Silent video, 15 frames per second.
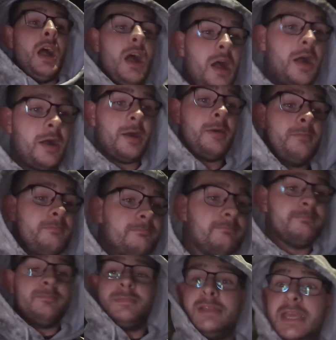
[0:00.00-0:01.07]

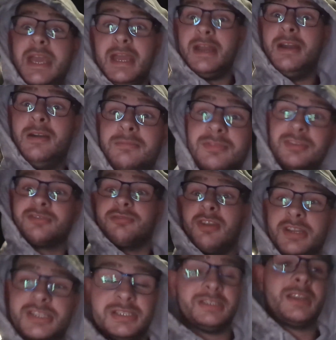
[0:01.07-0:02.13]
Um, yeah, I'm just
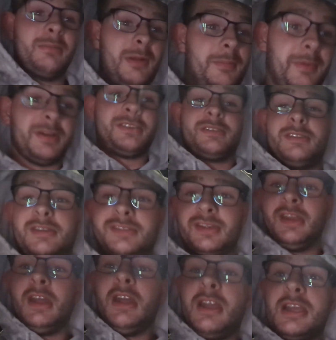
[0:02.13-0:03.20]
rushing to get my bus because
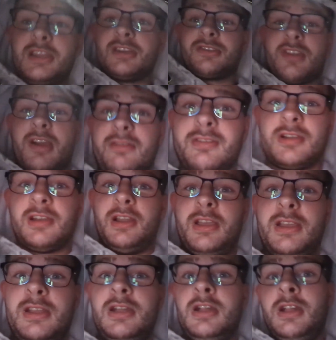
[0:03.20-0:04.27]
it is
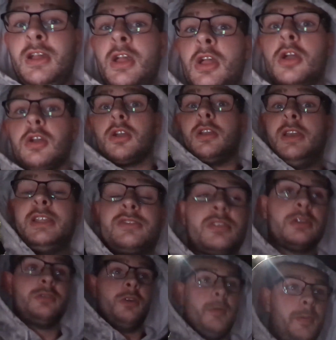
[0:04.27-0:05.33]
currently
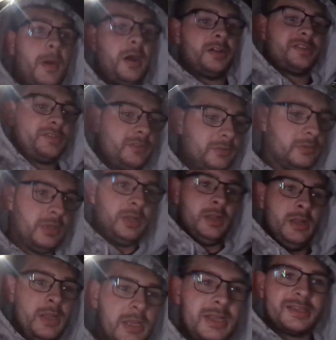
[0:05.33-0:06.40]
literally quarter past. So
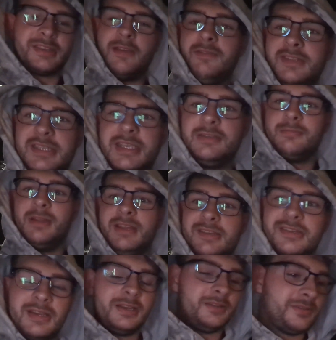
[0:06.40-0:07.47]
17
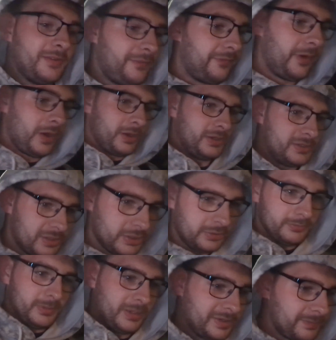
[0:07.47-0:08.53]
minutes, it leaves at
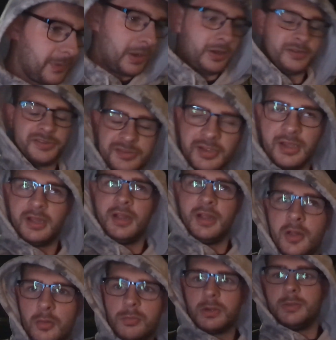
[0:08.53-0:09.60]
32 minutes past.
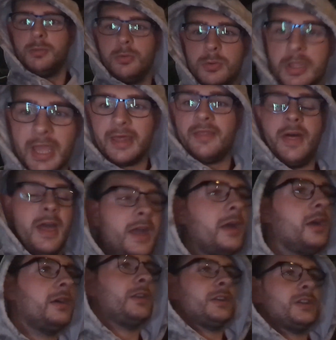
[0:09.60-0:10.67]
We will get there
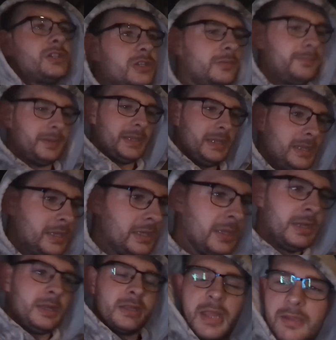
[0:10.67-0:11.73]
and I should be
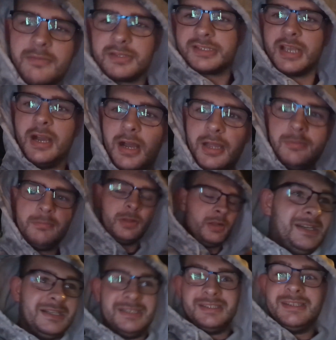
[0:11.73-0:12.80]
there in time.
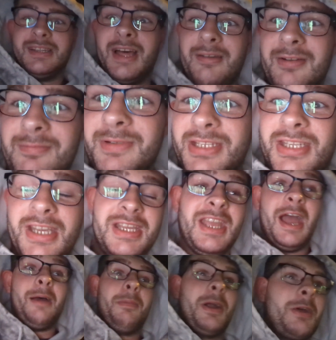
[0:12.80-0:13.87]
Oh, that would be shit.
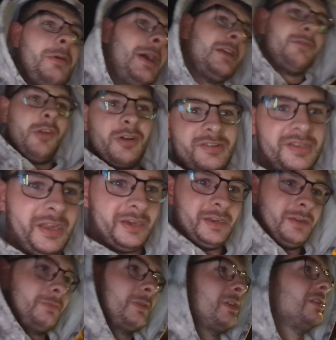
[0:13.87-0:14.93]
Yeah, by the way, vlog's
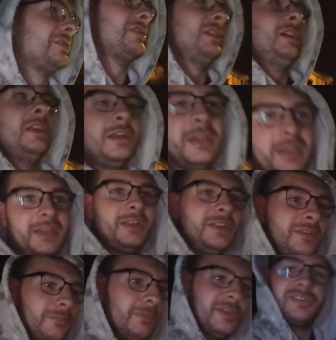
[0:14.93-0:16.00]
ended because
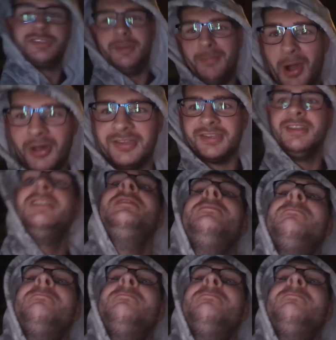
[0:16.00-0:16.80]
Lee's missed the bus.